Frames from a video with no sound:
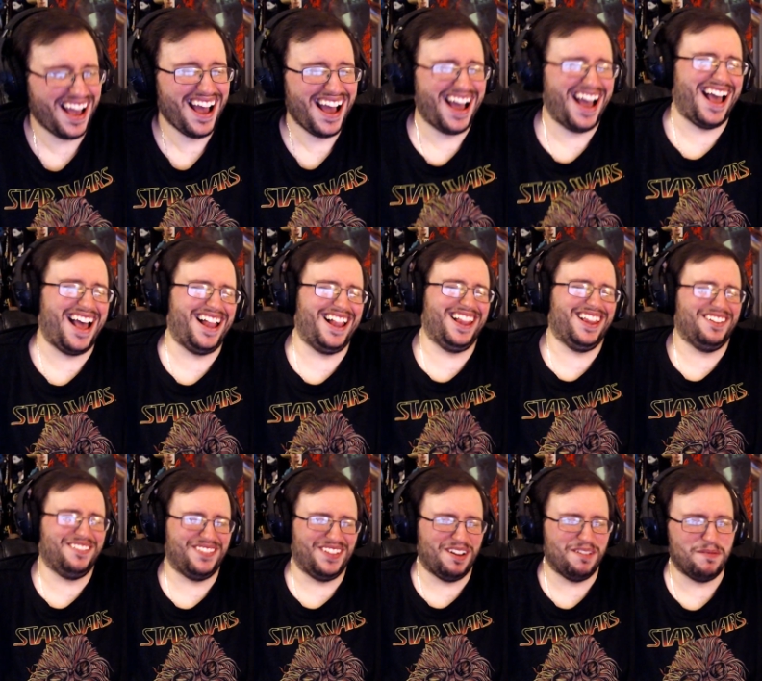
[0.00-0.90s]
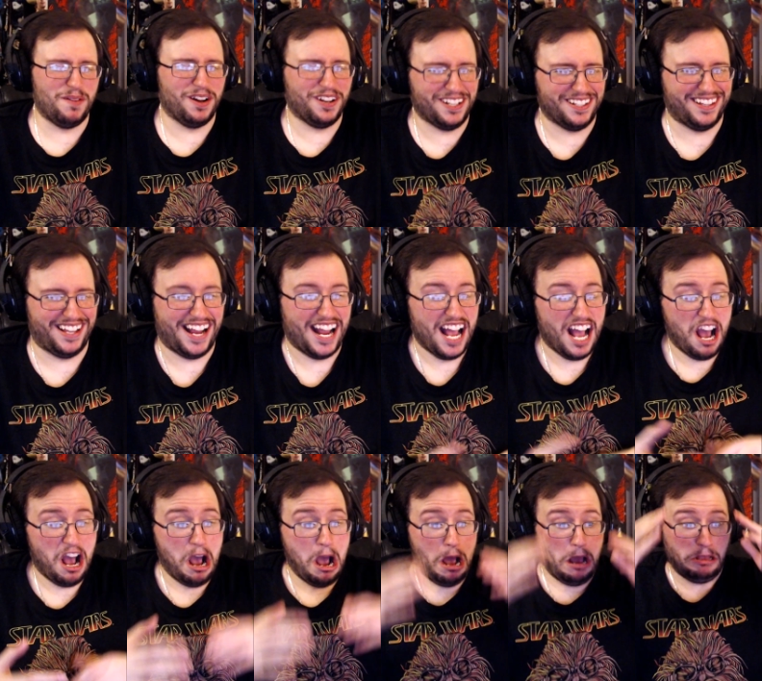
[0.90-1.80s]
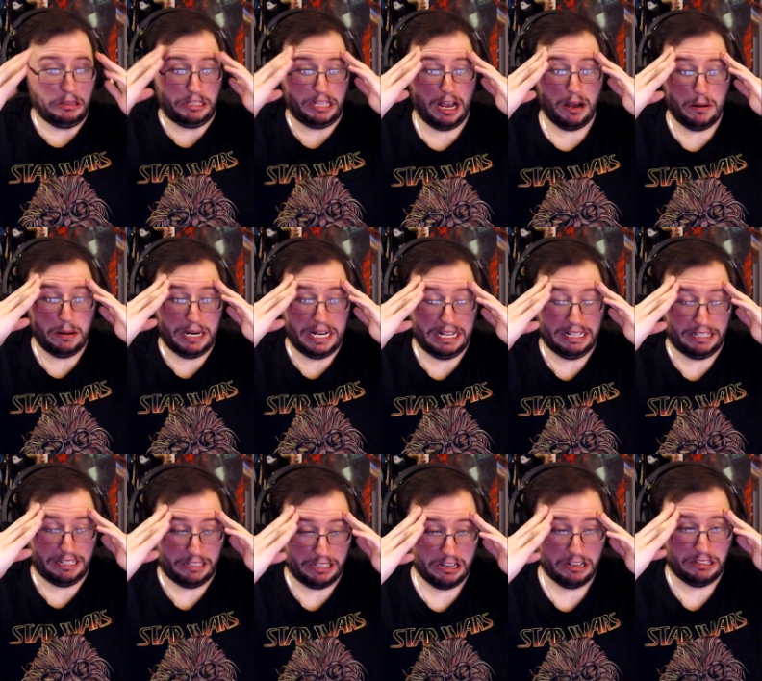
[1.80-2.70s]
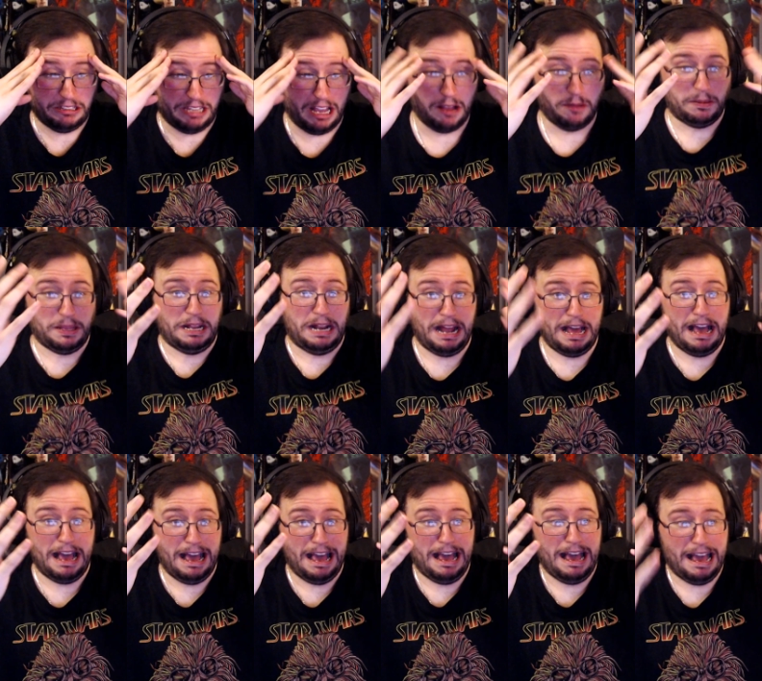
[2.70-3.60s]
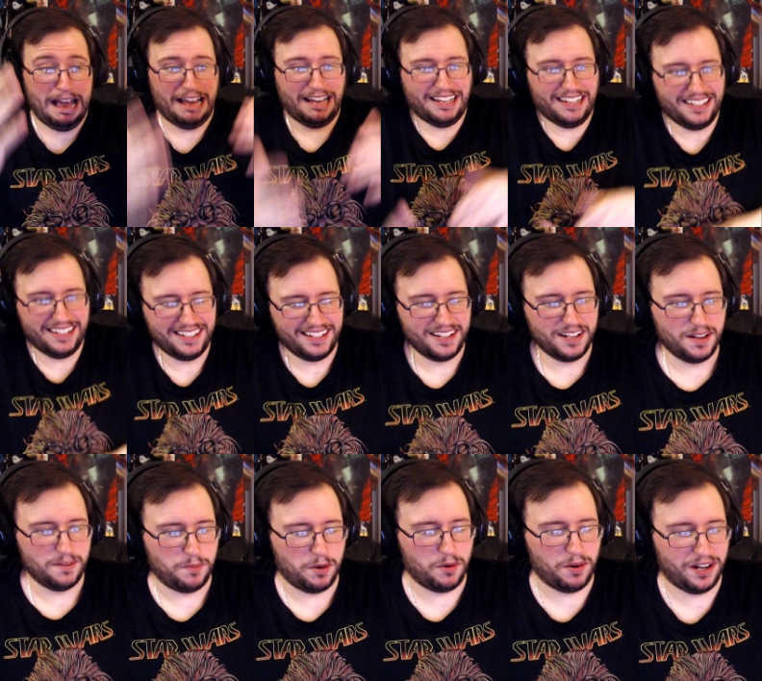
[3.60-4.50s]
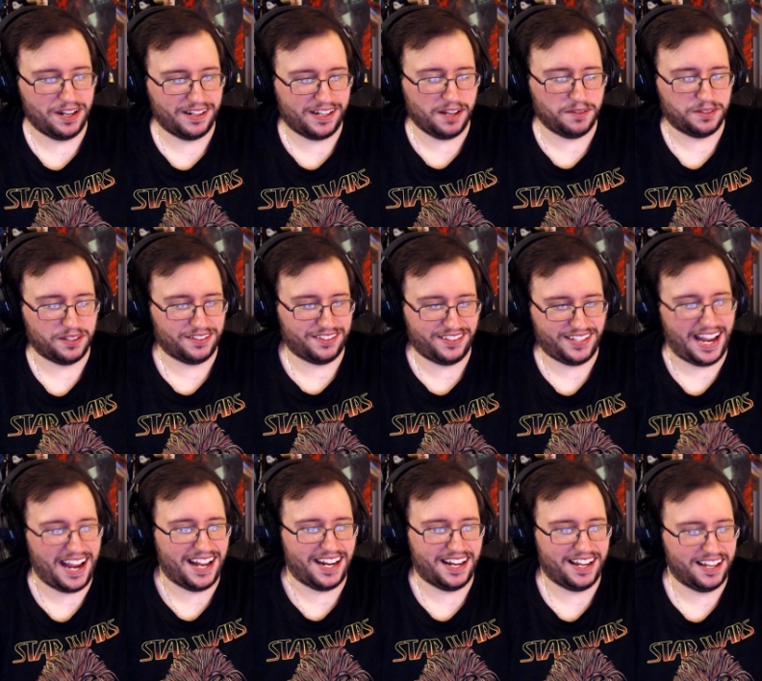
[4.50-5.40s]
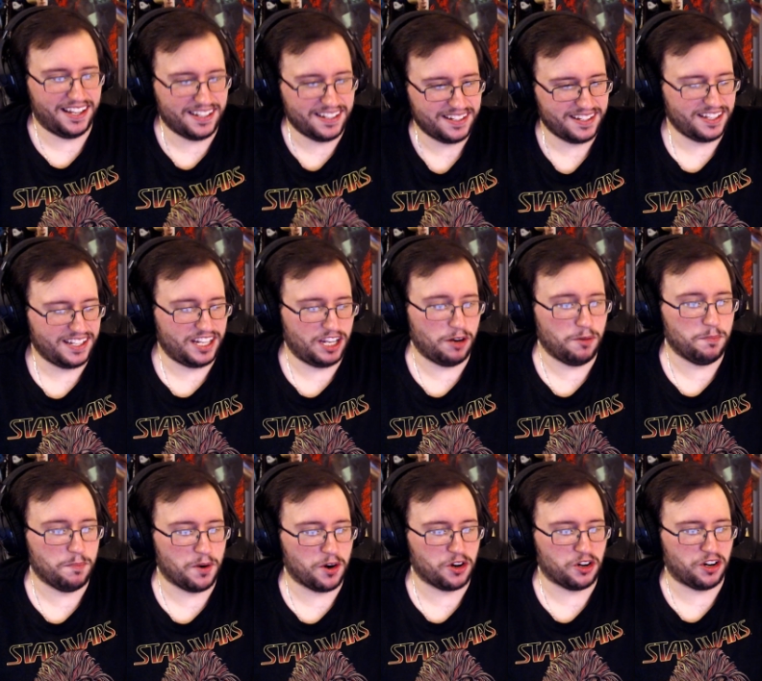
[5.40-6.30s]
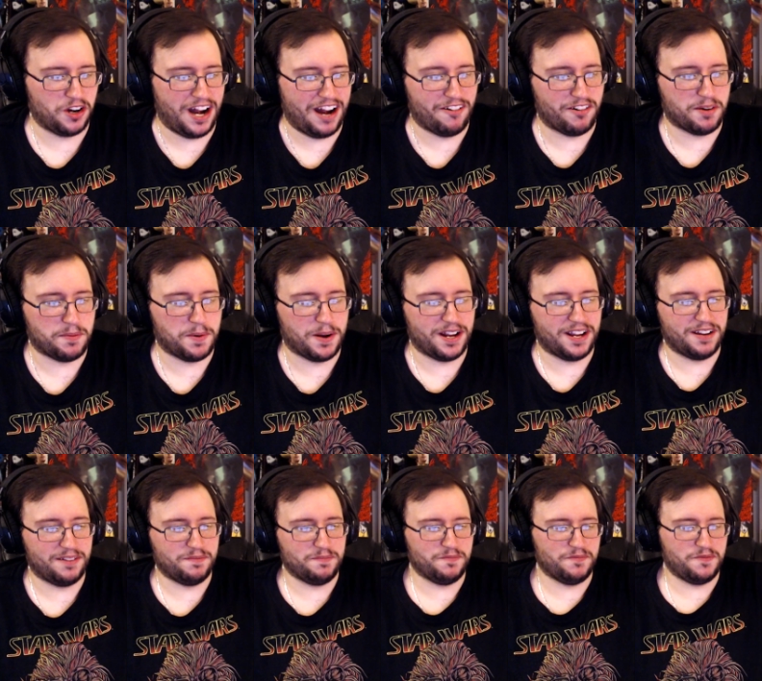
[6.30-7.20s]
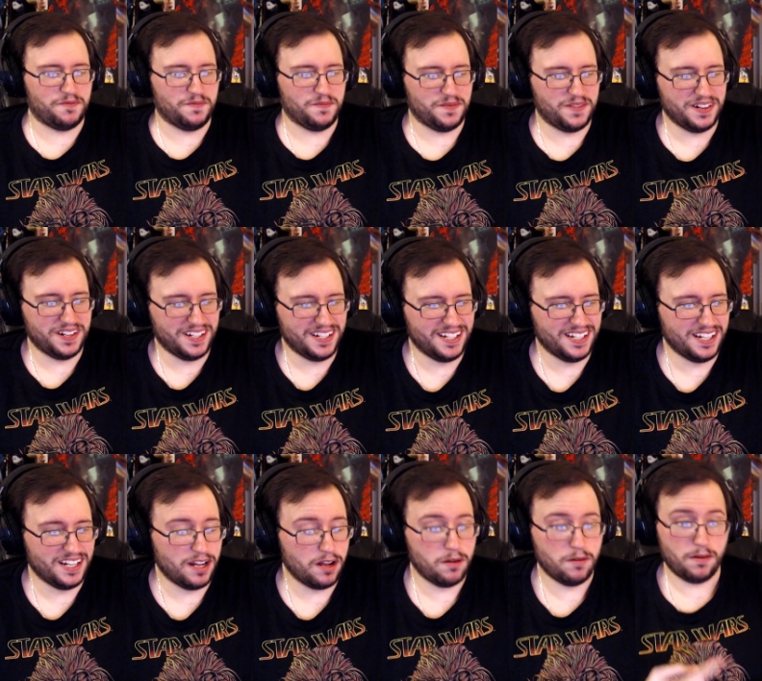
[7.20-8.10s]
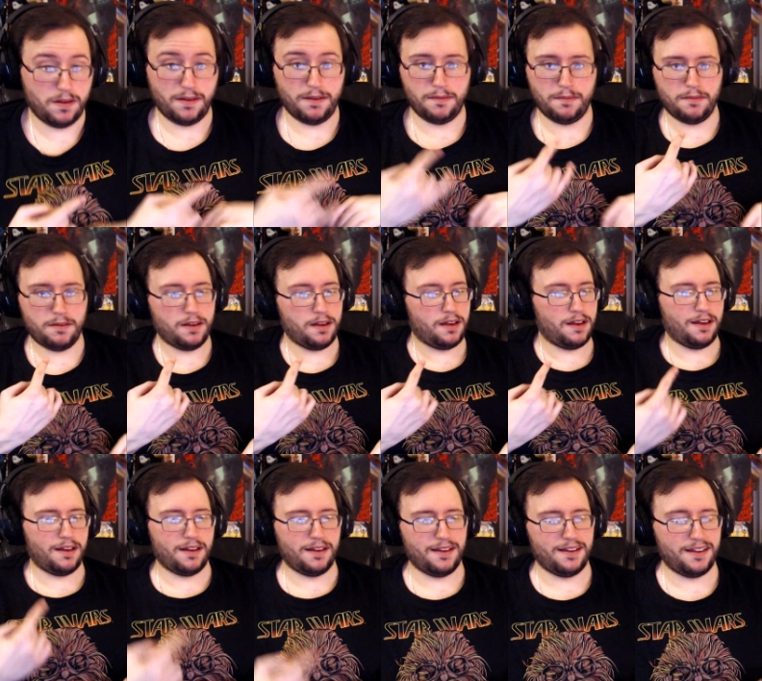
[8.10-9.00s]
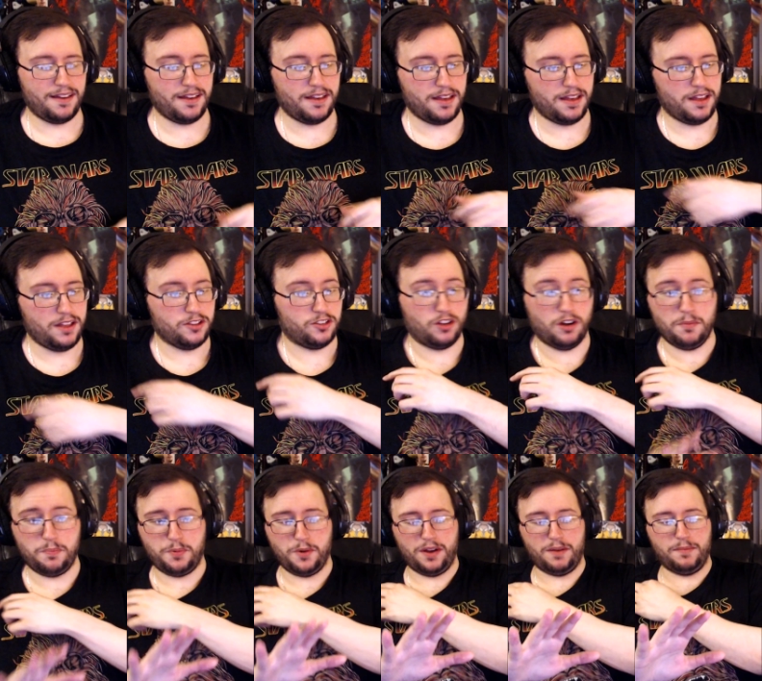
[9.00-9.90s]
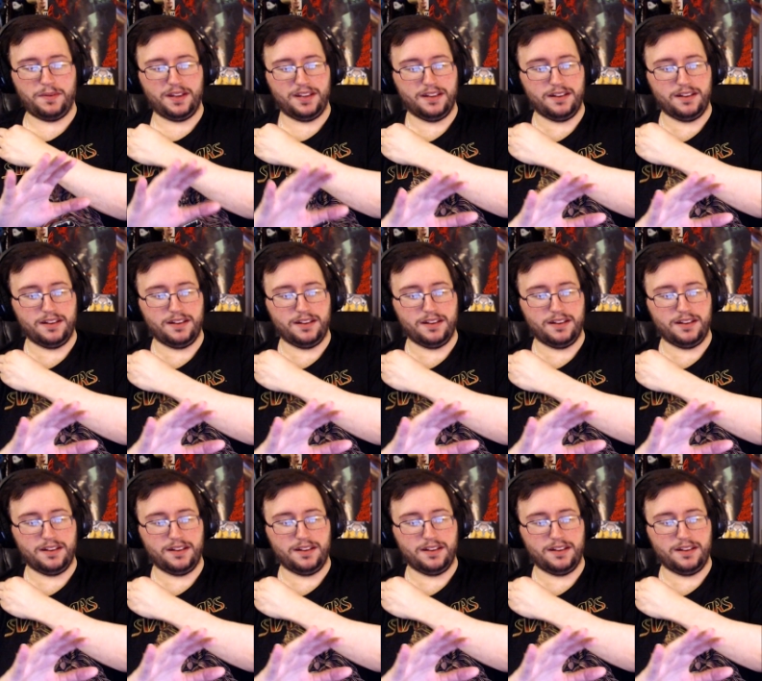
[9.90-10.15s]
I love that monkey's like, someone needs to do something. But when it comes to Santa, he'll murder everybody. You, you Don't blame me.